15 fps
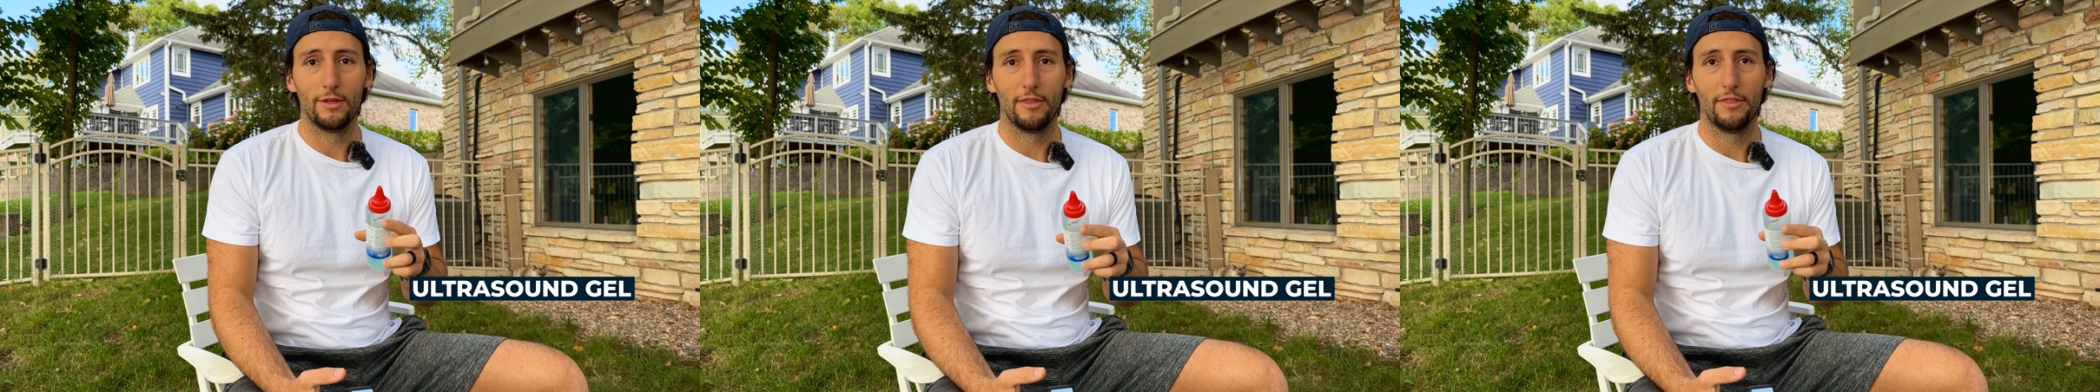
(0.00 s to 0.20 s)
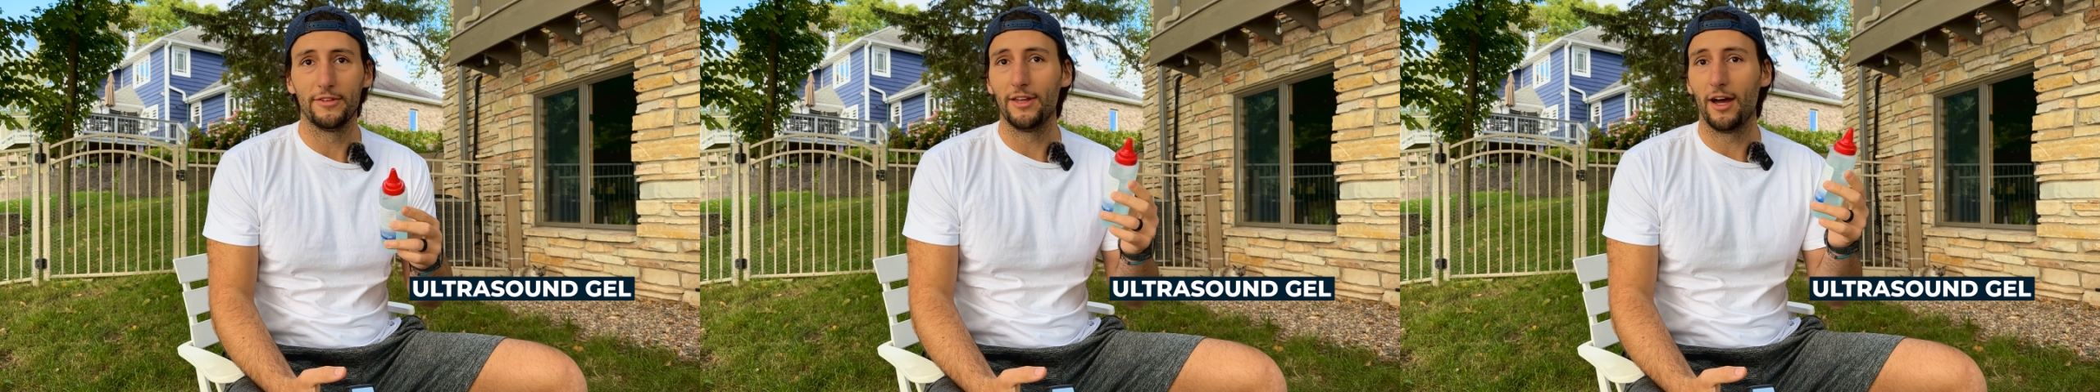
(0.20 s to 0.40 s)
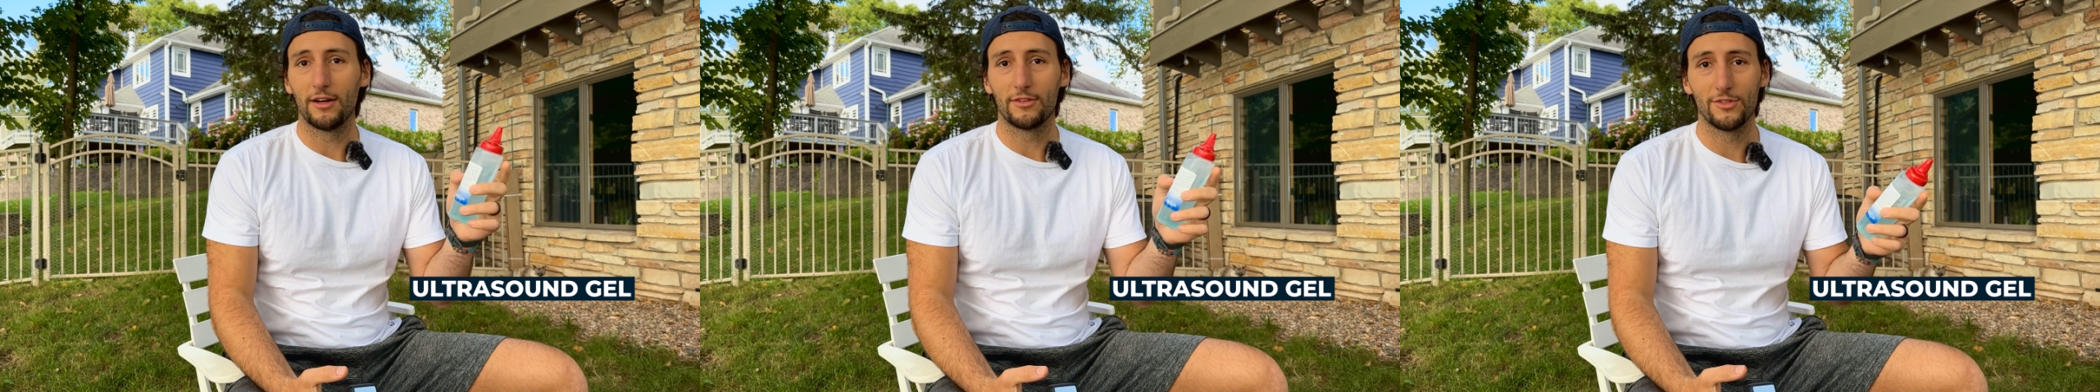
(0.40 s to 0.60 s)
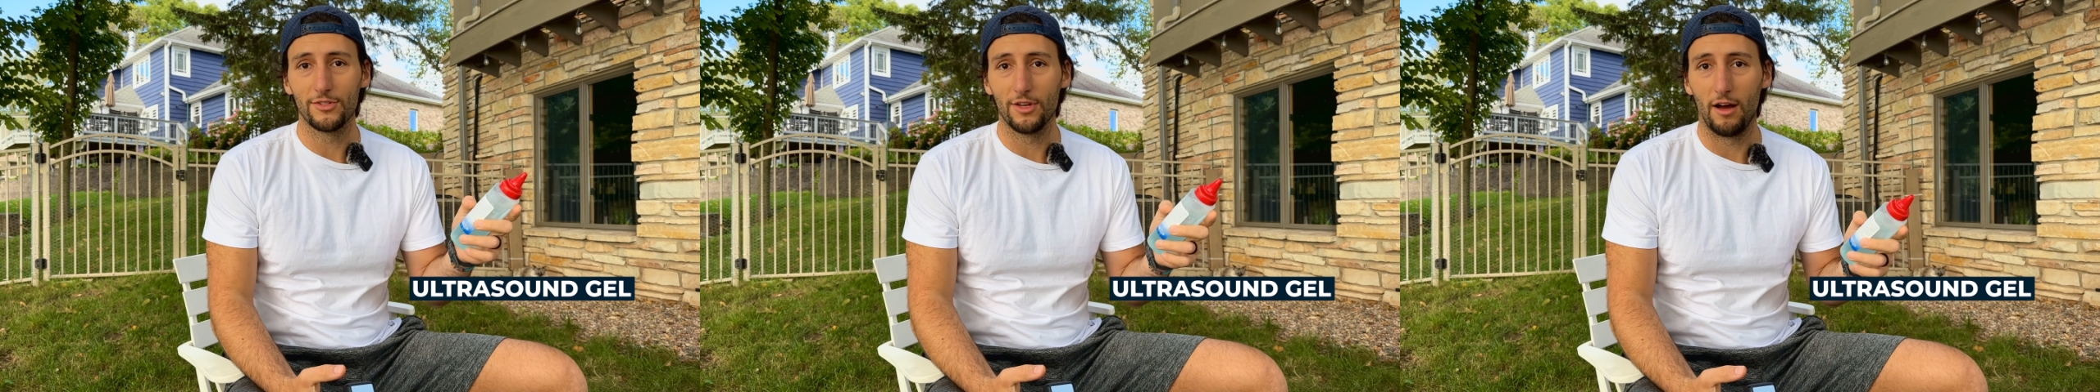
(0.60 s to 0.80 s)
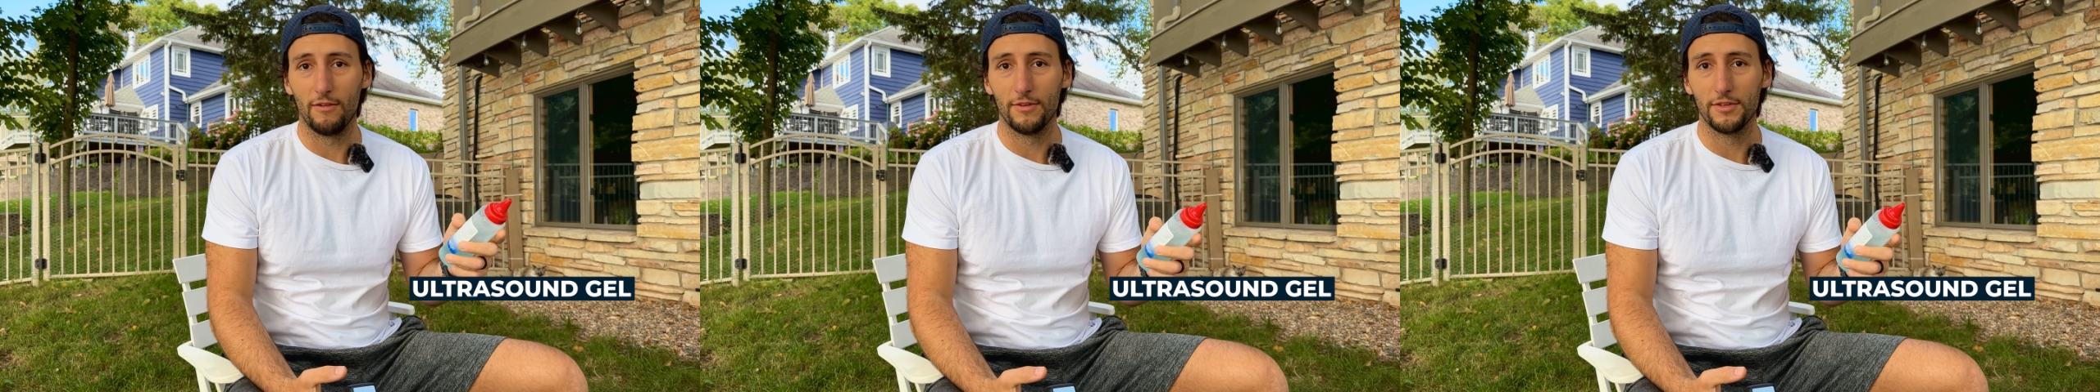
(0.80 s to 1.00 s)
the doctor's
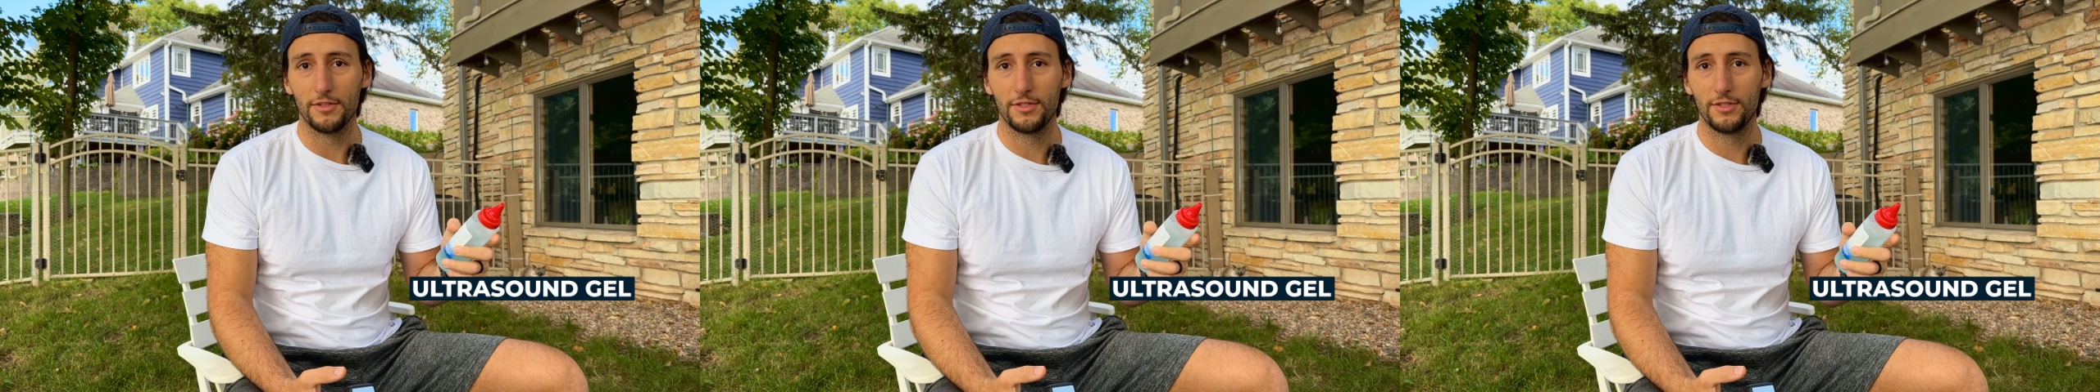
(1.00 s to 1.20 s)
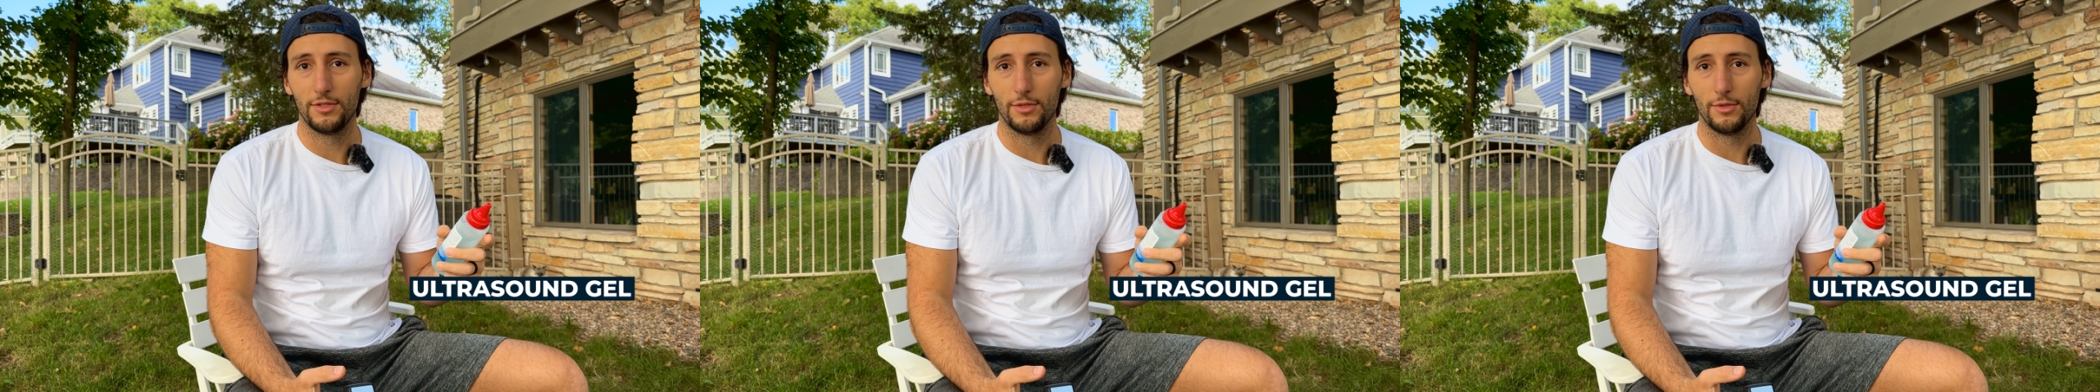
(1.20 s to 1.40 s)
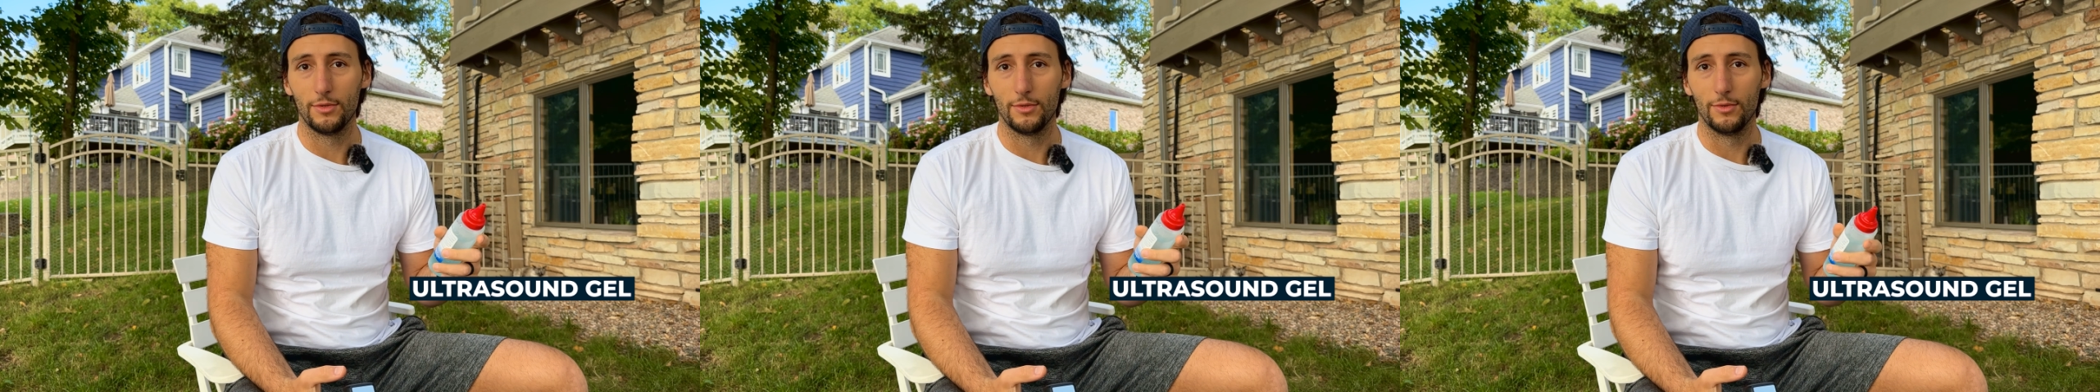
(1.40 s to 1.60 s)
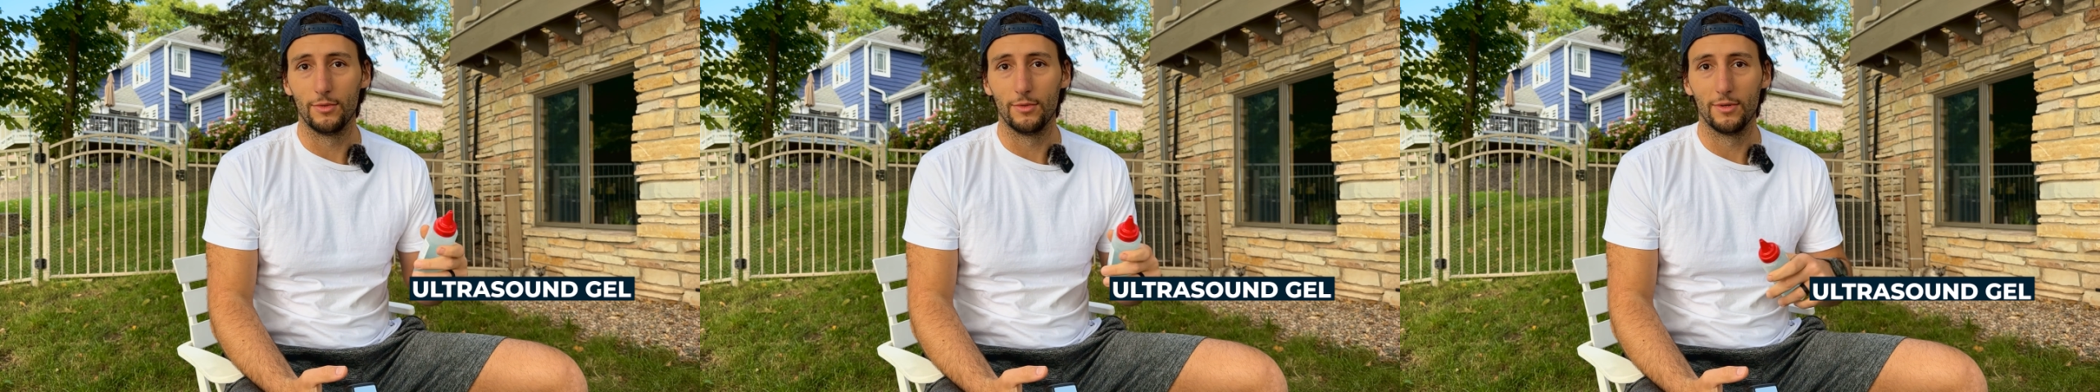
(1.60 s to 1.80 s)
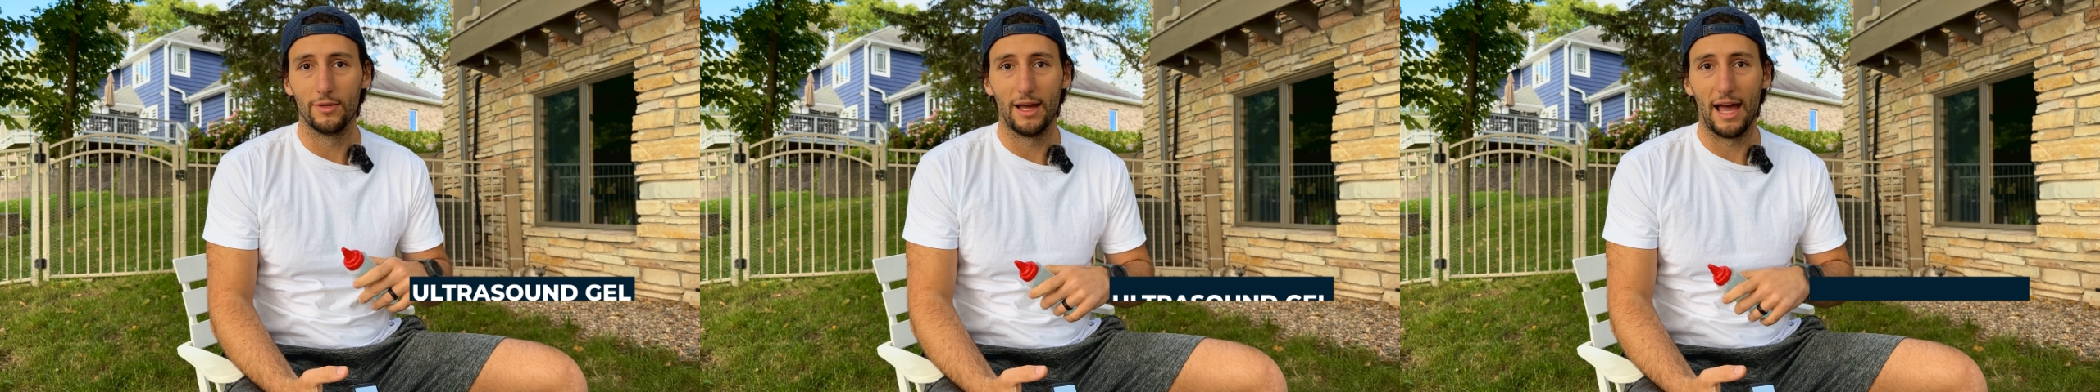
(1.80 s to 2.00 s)
office to